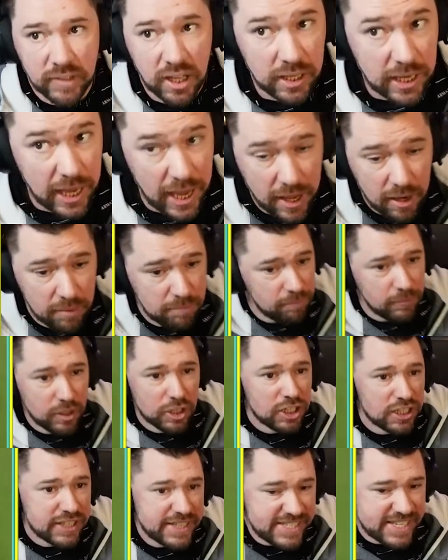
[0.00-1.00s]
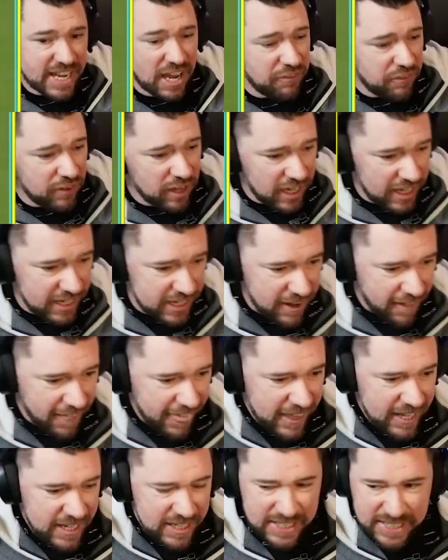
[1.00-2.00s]
yeah, definitely
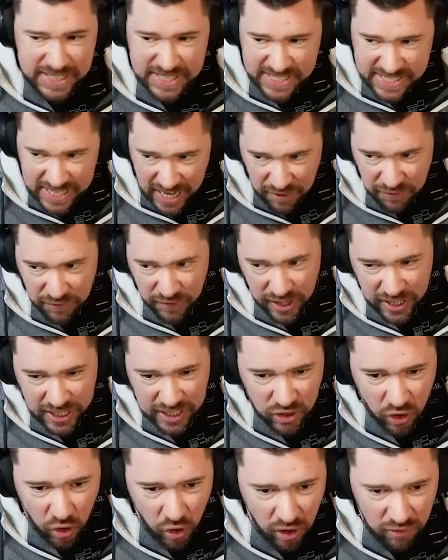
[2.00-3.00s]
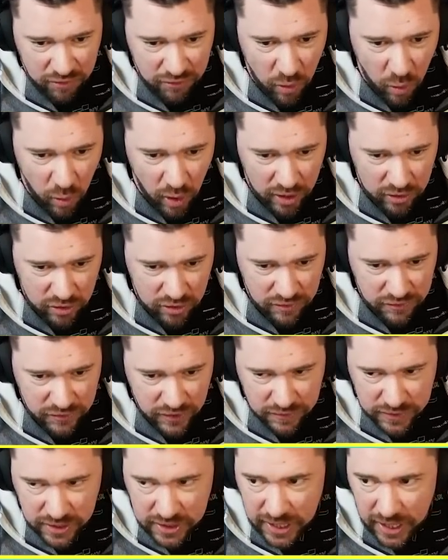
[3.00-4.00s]
Definitely not a
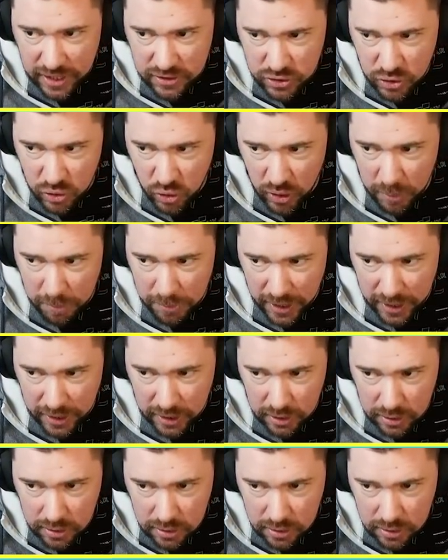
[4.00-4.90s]
450,000 coin player.